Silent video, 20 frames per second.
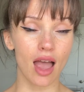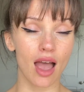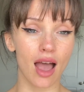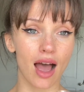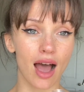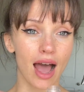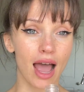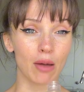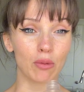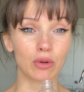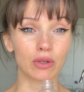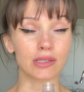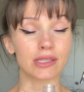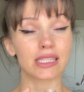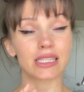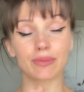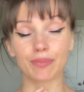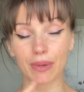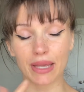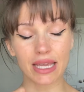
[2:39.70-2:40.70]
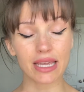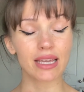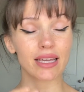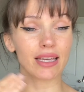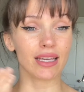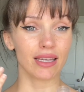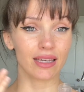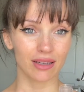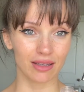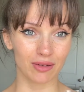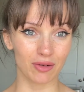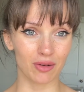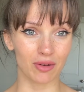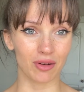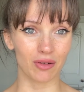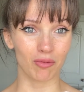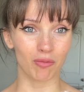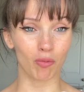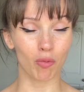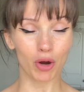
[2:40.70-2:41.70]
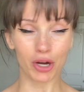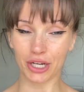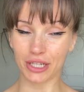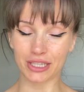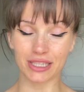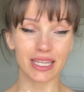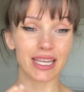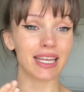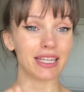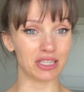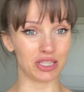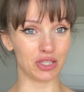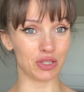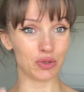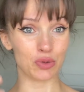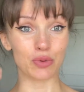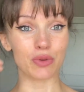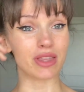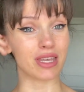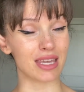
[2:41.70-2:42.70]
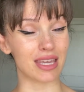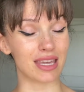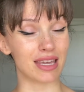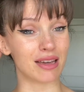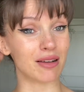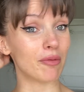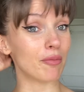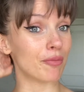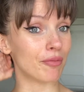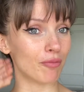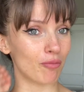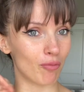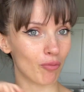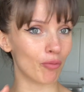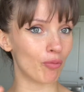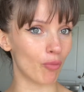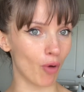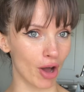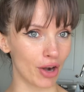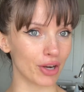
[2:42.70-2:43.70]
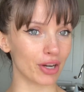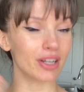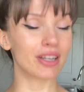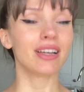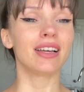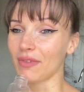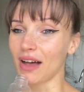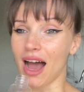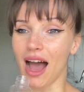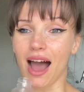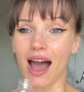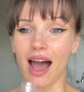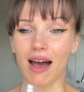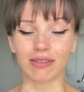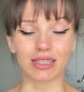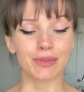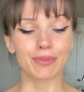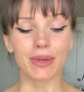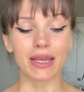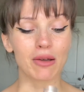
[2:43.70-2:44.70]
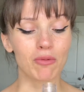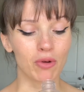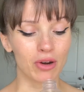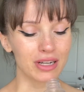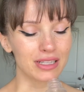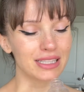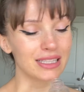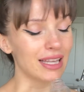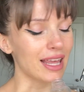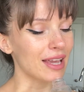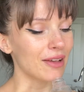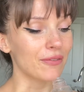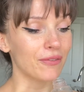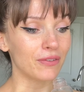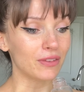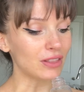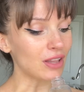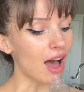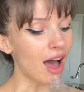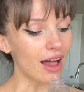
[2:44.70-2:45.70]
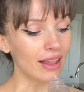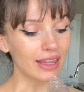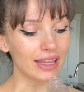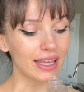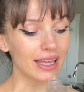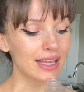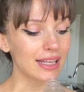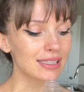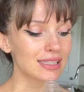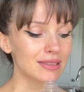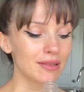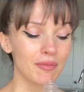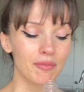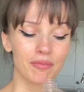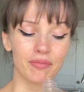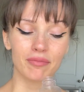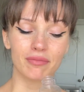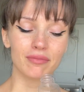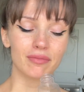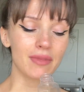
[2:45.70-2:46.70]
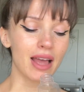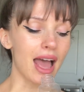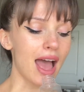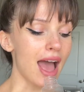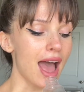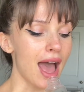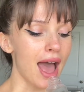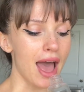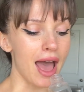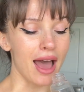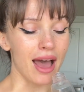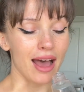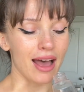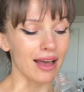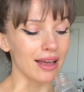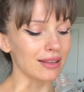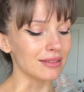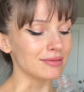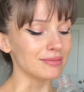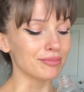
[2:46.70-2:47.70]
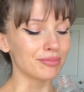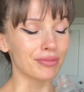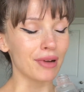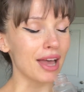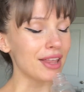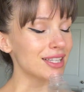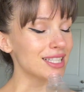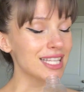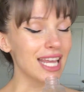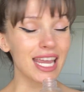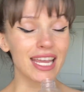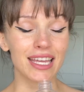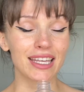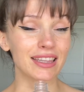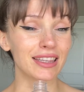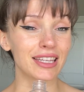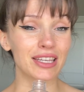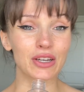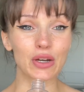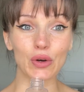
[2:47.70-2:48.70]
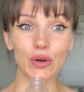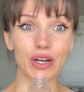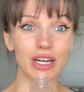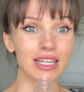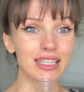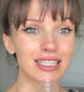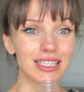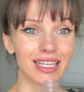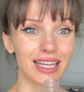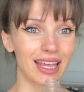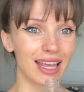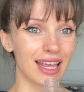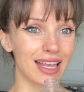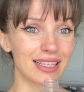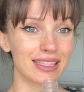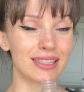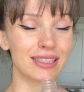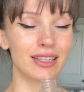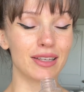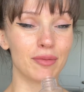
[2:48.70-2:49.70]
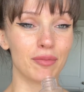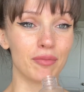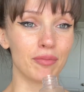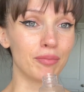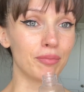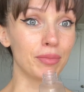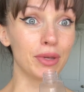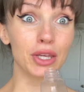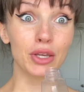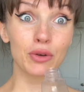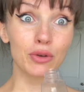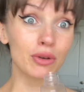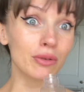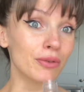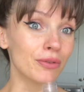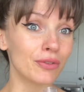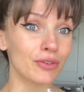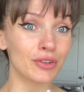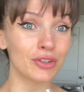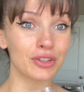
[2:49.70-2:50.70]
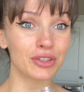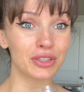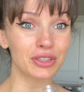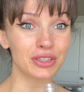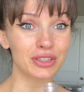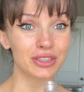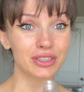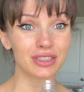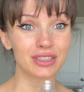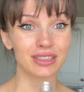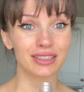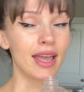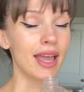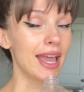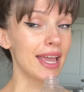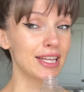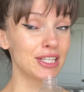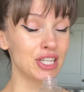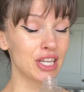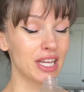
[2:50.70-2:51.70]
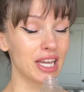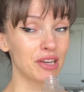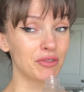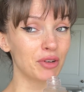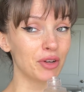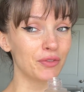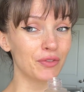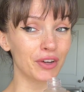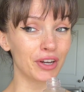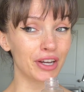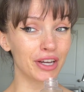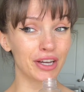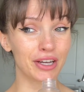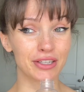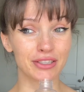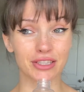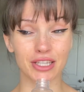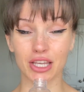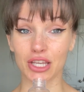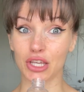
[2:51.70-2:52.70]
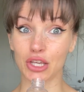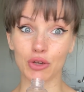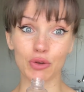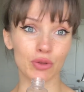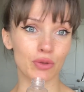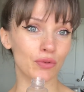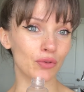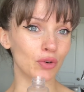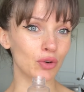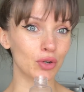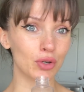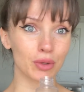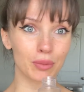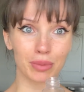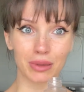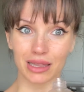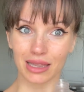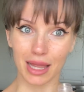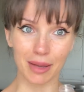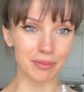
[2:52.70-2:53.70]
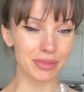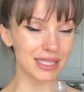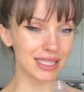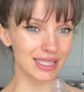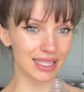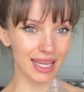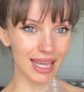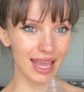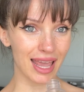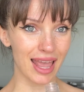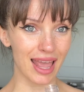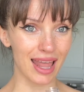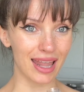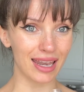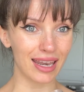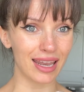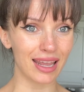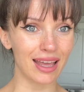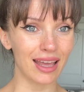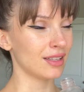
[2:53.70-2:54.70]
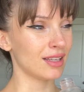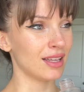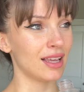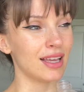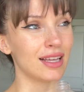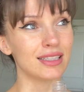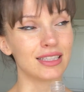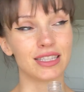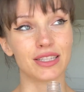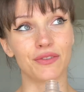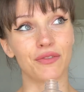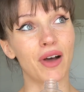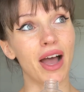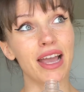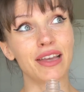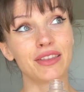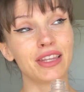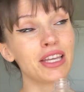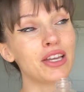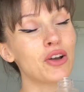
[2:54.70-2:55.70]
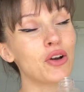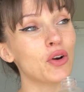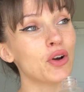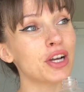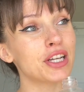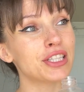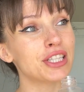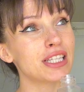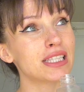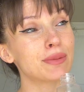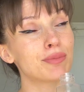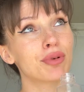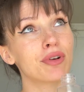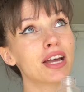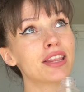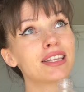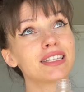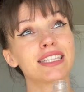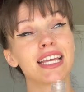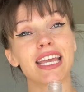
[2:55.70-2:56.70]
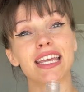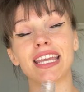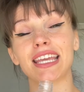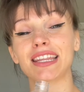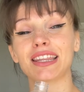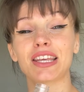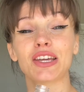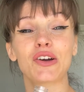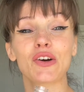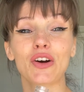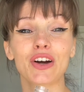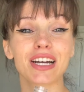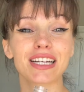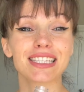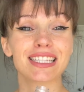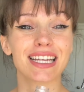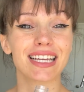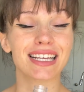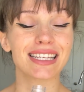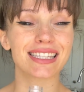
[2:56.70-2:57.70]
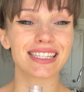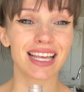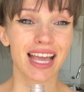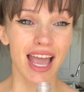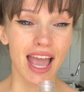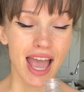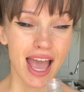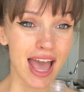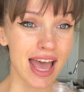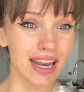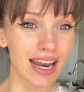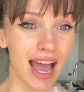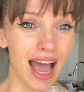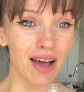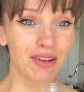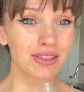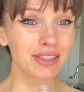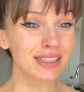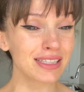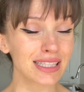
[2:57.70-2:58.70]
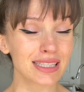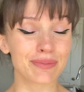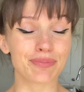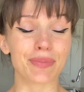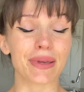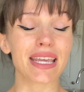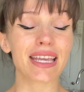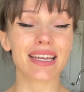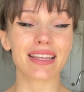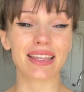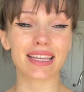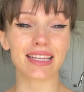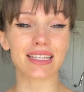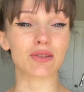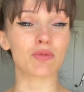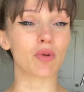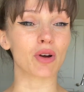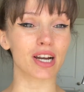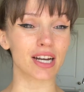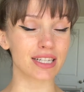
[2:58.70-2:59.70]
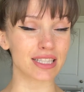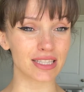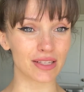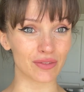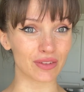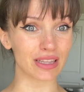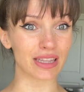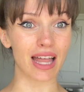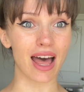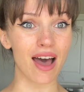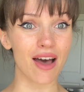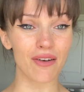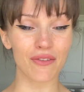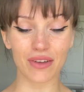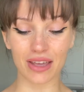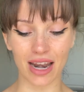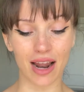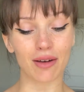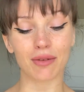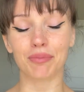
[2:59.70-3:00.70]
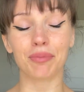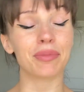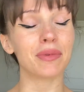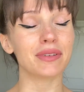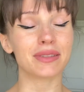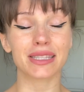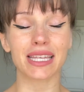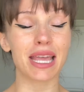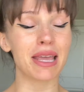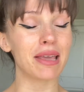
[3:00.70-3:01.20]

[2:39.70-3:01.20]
I will speak words into the water. I'll speak words like flawless, breathtakingly gorgeous, beautiful, aging in reverse, youthful, plump skin, divinely gorgeous, breathtakingly gorgeous. And I'll just speak these words of love, and I'll say